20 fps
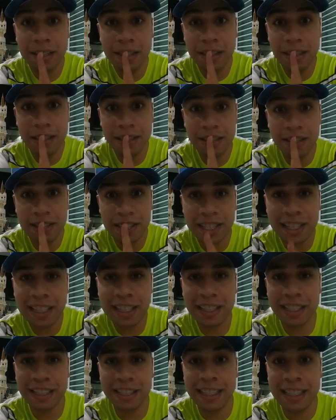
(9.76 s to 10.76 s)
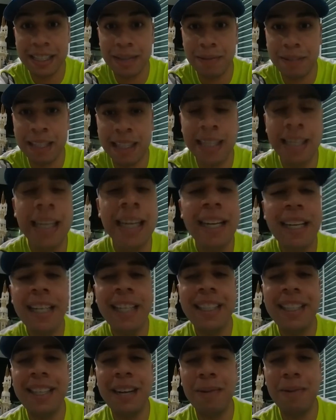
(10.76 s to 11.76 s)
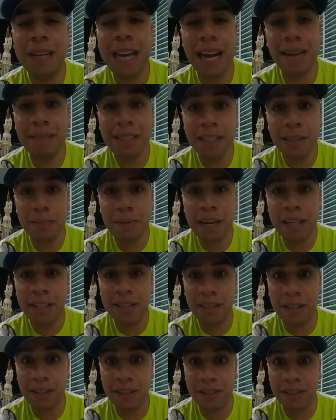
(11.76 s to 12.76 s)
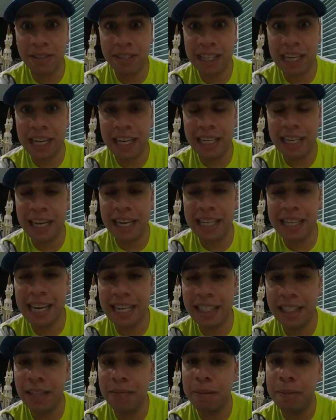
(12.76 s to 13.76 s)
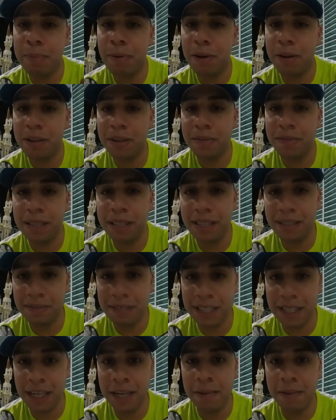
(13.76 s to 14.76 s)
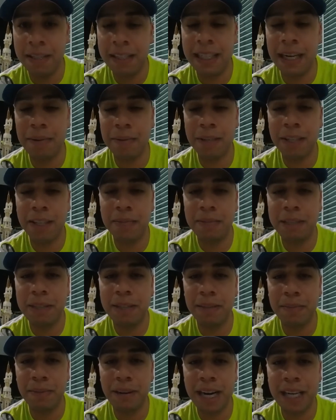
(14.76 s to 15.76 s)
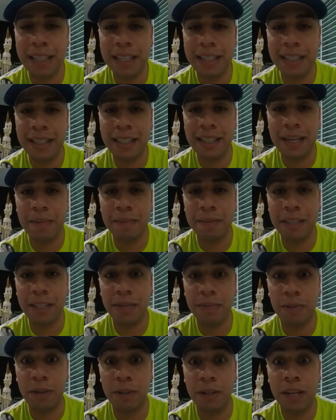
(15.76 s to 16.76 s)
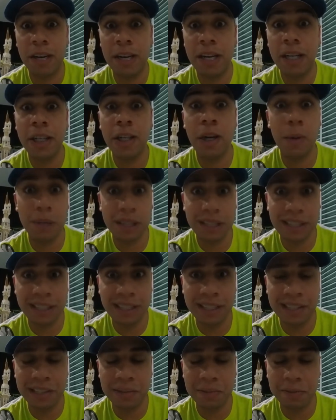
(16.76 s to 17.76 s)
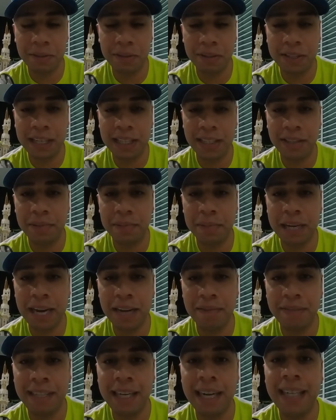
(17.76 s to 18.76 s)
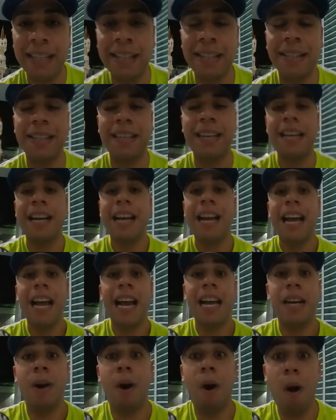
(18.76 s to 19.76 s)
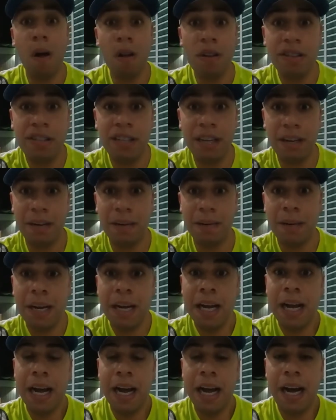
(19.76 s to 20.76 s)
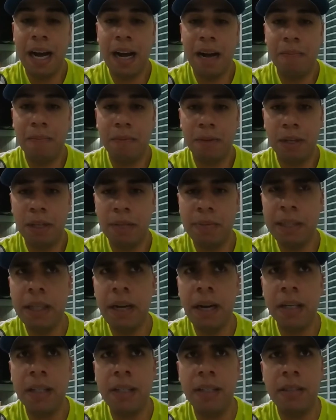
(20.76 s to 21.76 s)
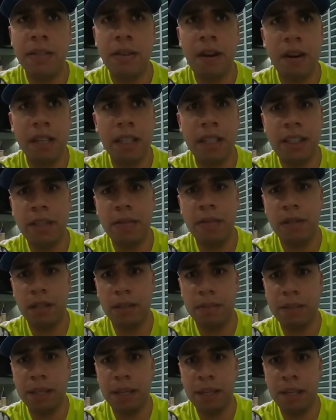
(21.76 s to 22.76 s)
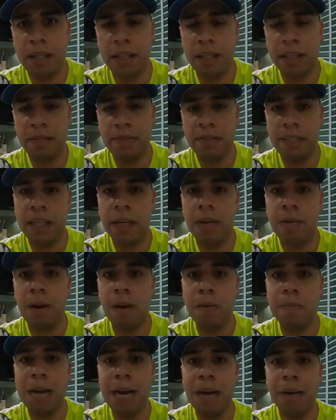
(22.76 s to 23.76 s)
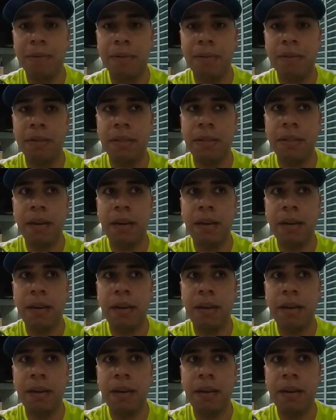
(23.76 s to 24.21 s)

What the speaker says: Shh, it's a secret. So we haven't surprised our girls yet, and that's going to be part of this video, is that we're going to be surprising them because we're going to Disney World, as you may have guessed. And also, we're going to be talking to you a little bit in this video about